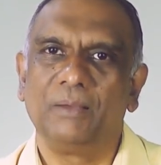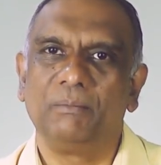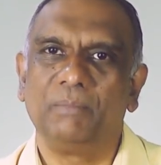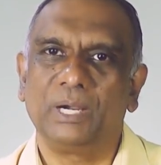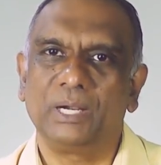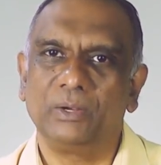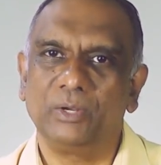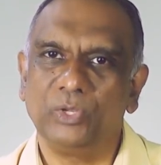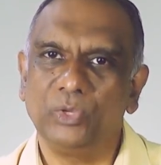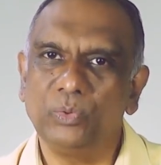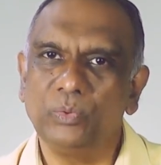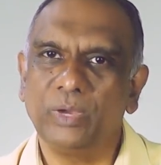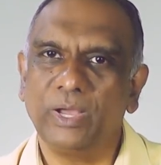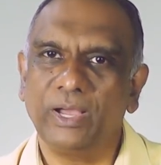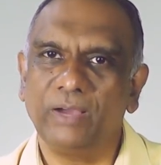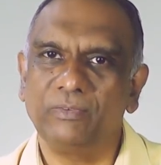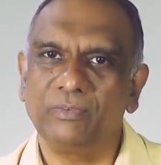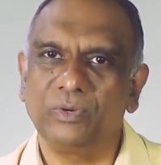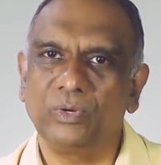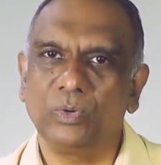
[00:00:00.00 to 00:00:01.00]
But you
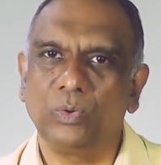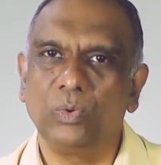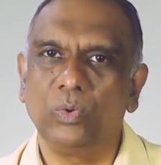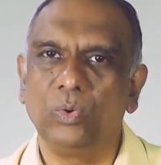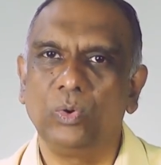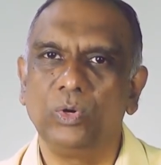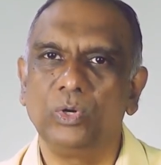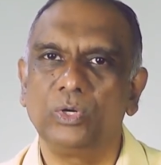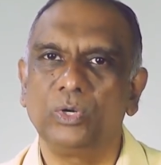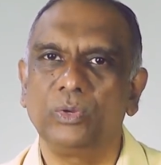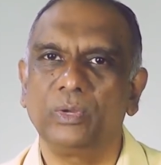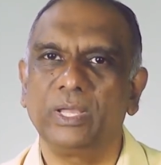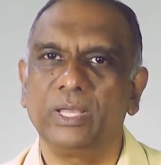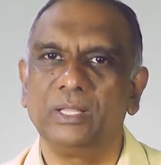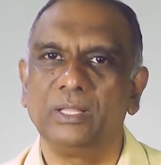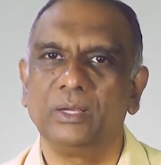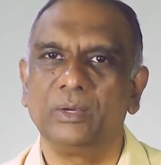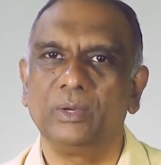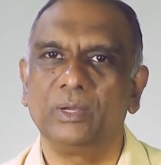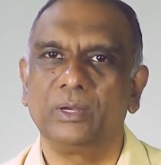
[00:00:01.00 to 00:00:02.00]
have to hold
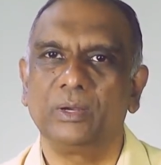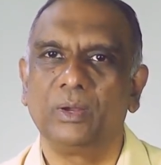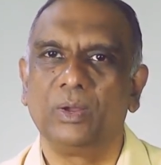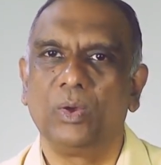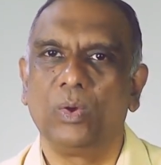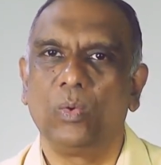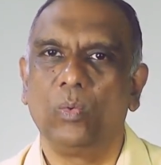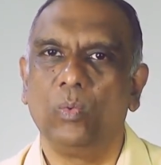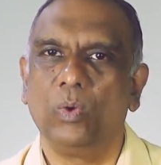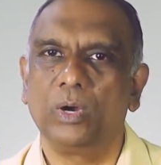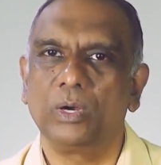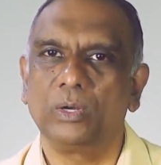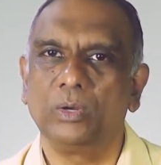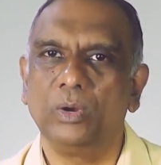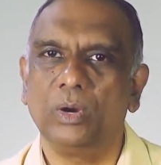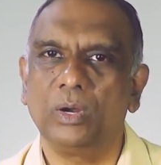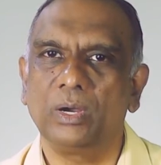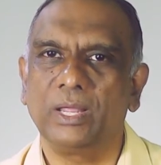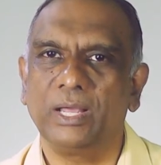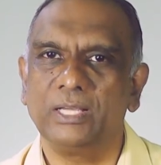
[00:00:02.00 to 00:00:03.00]
together what
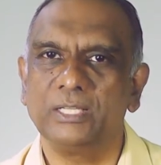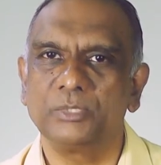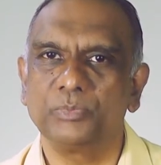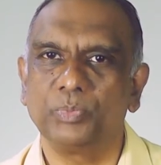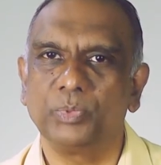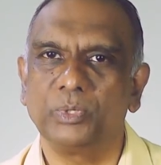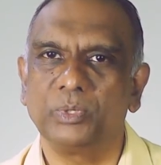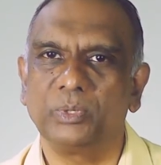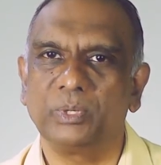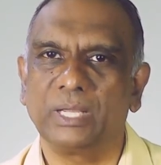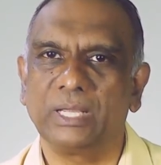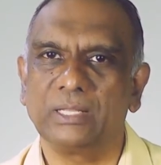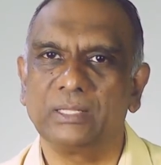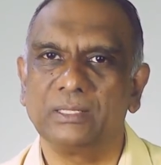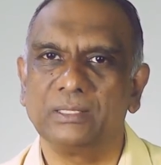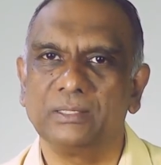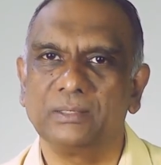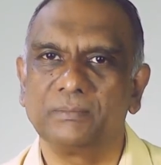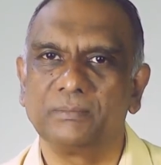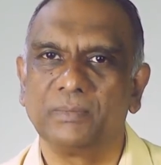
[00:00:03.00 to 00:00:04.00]
God has put
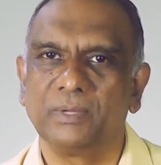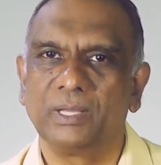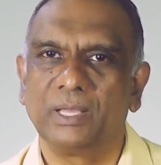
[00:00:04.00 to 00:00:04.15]
together.